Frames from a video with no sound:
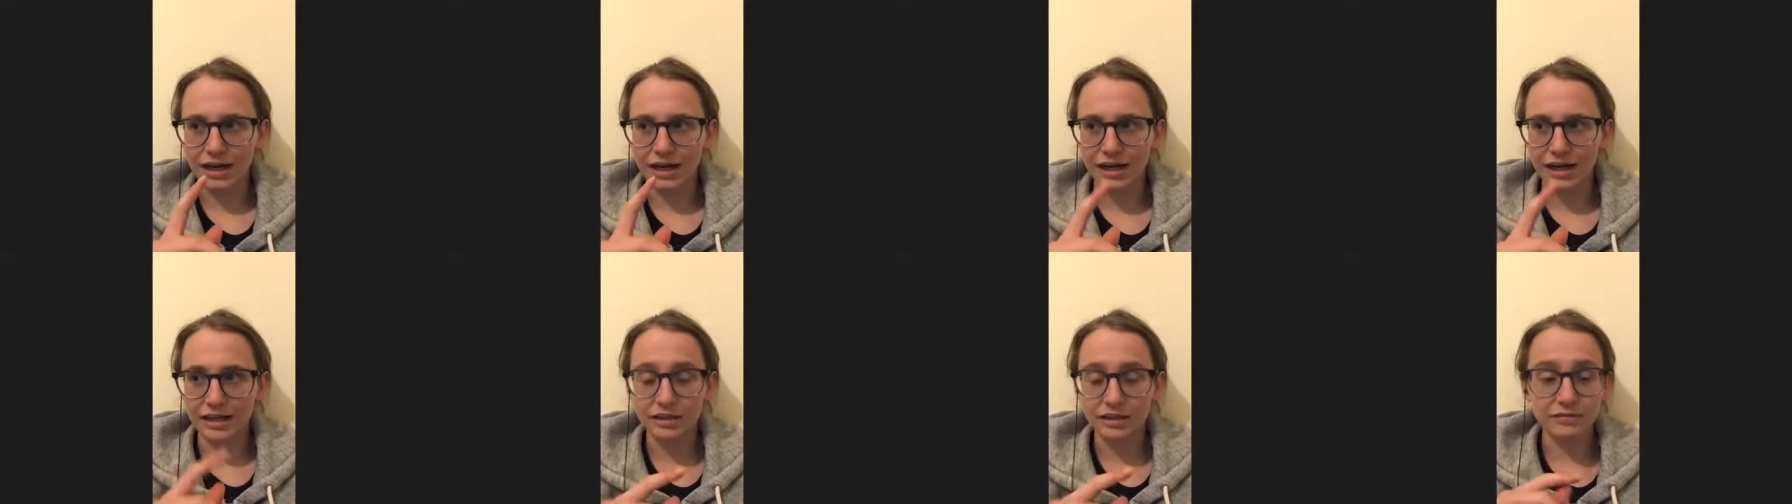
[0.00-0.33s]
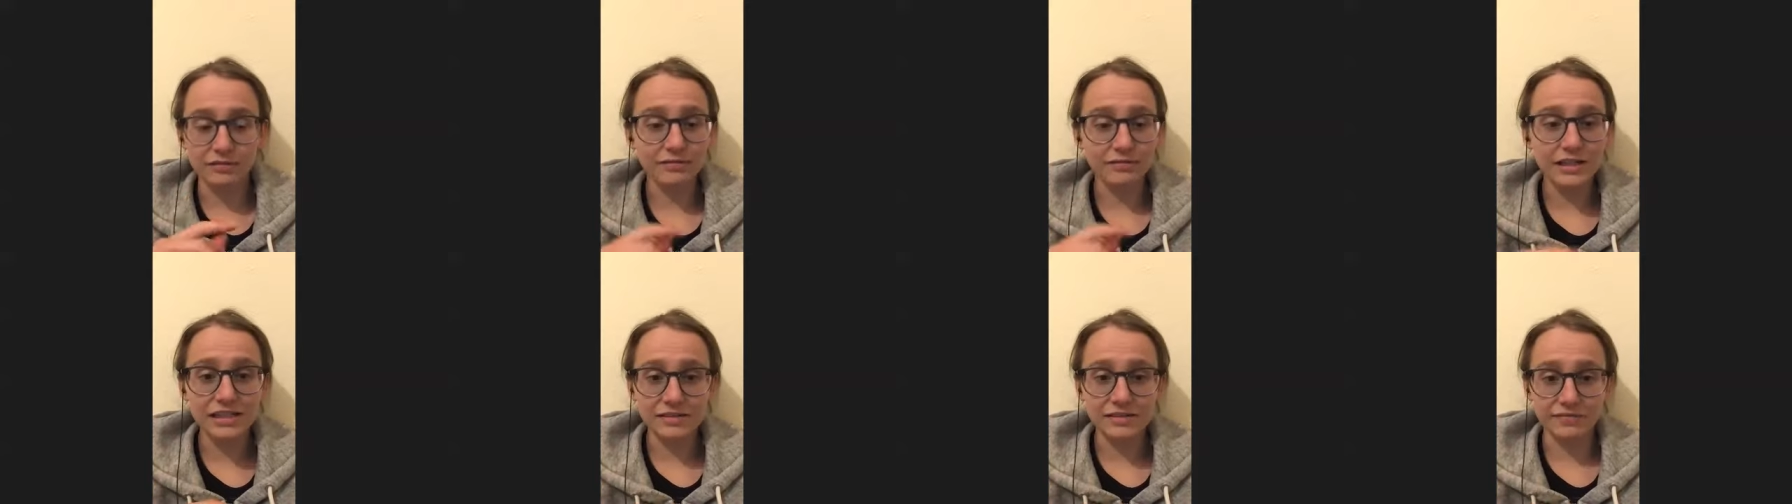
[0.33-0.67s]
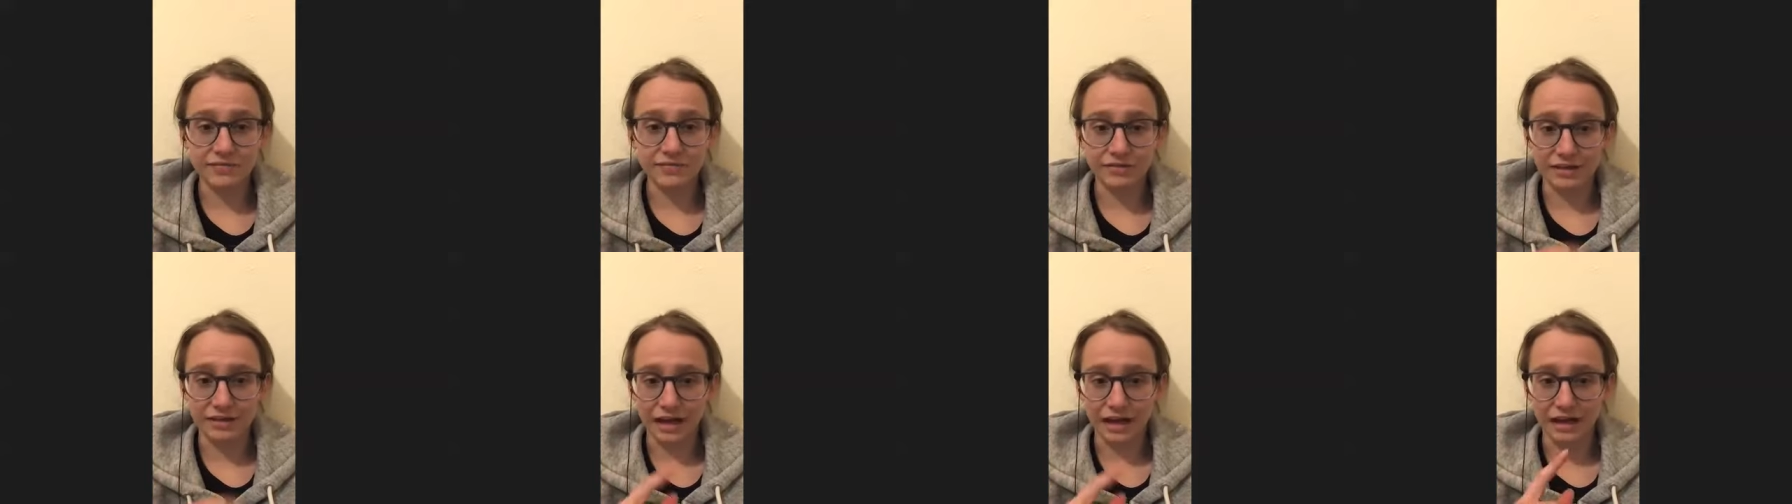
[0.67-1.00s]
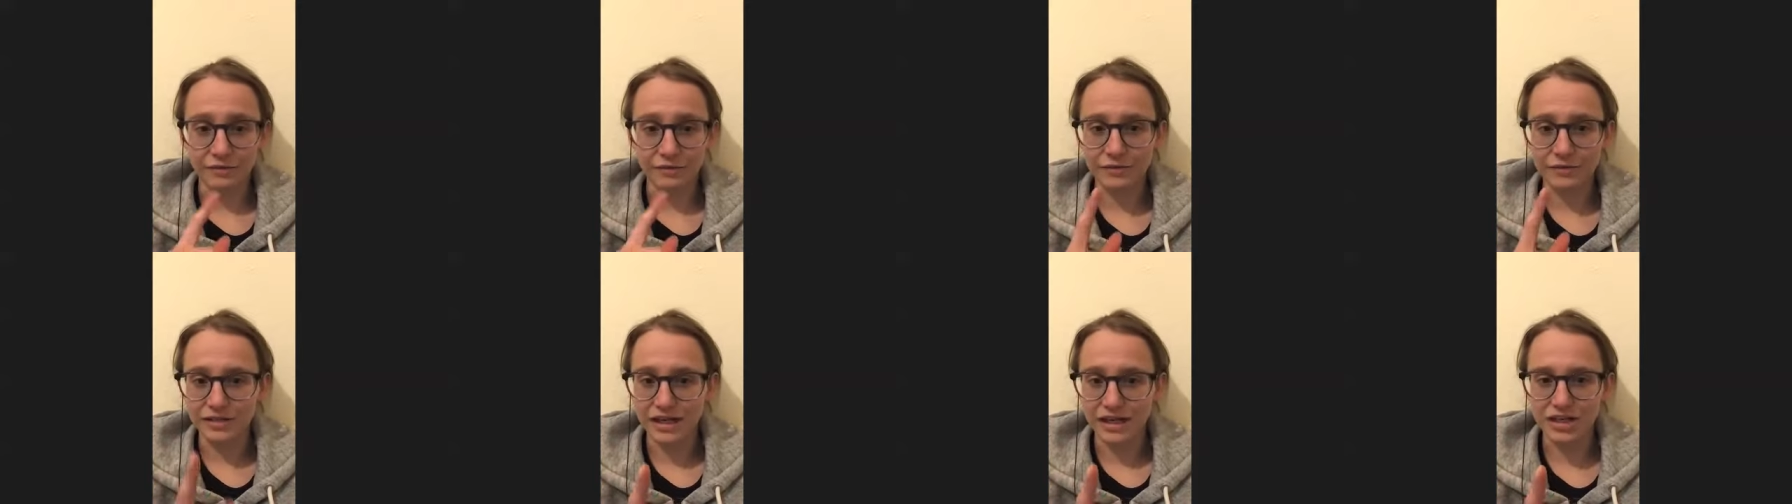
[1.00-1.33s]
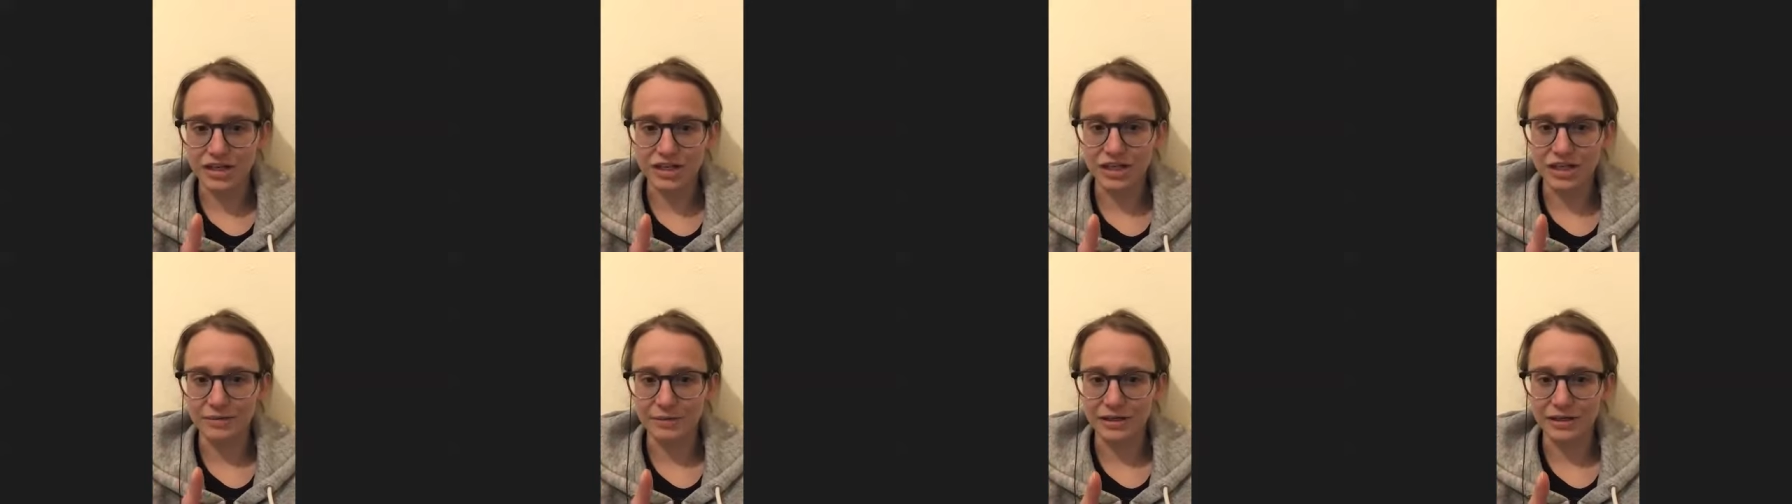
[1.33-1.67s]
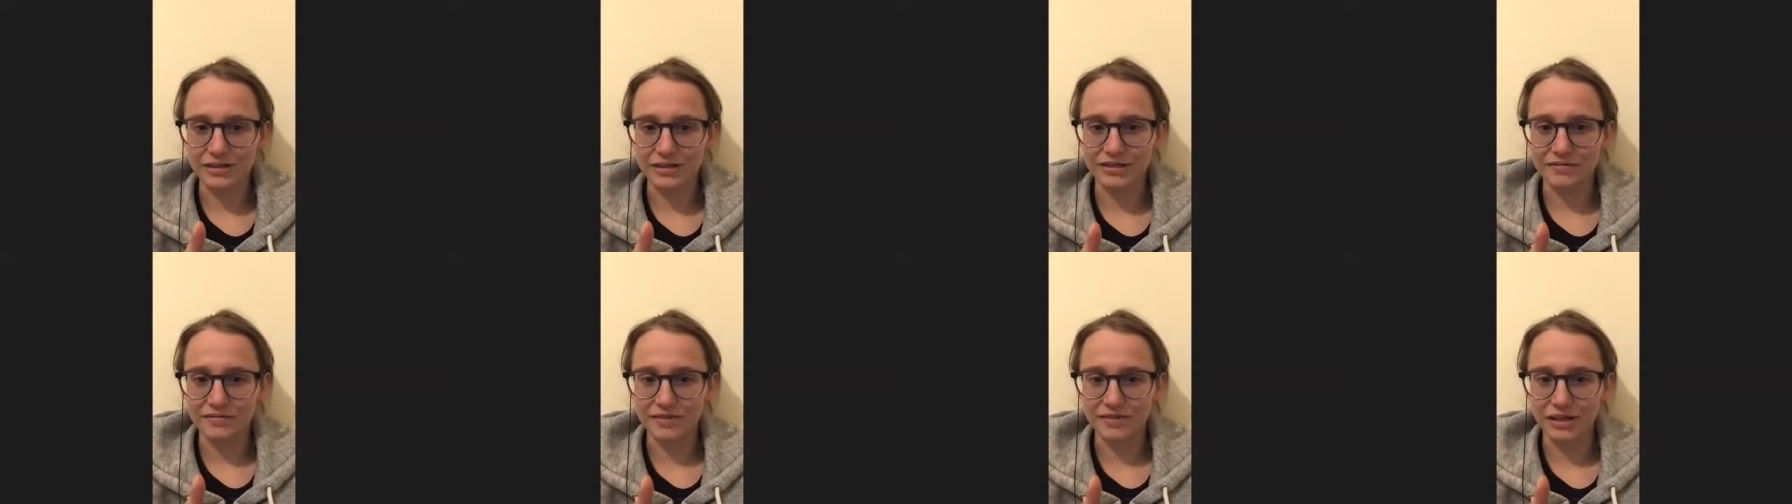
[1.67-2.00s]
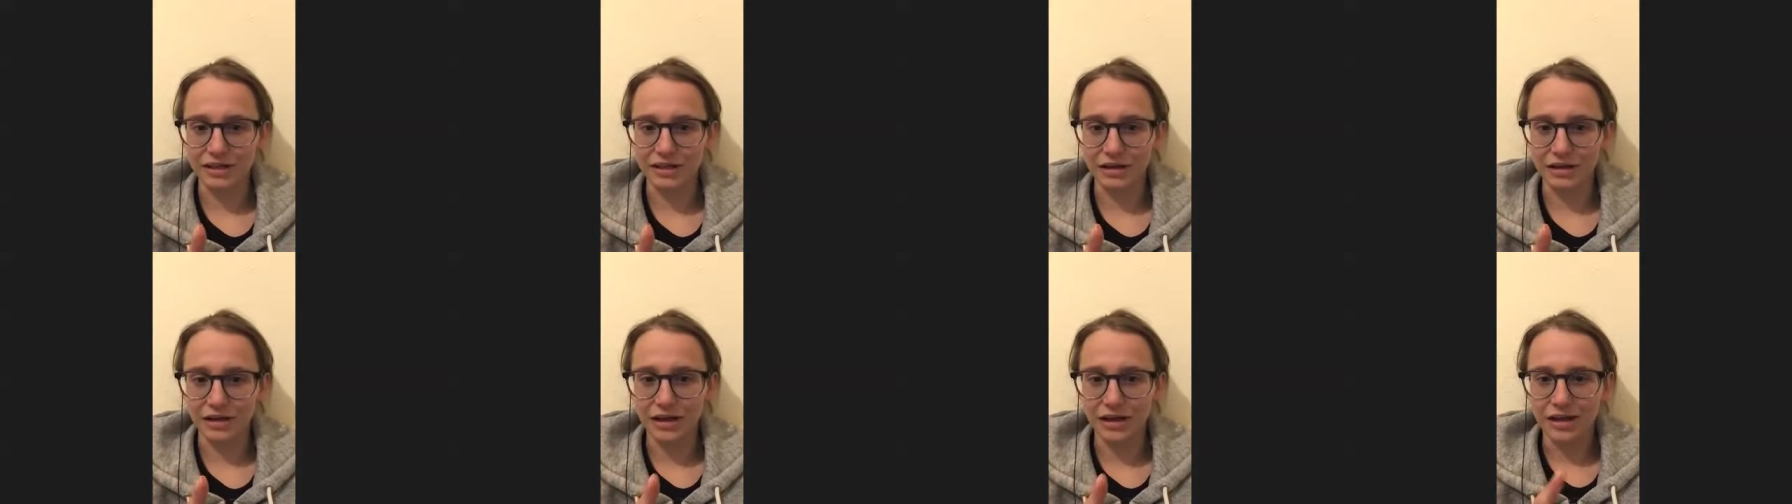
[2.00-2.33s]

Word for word: and the reason for that was actually because of you.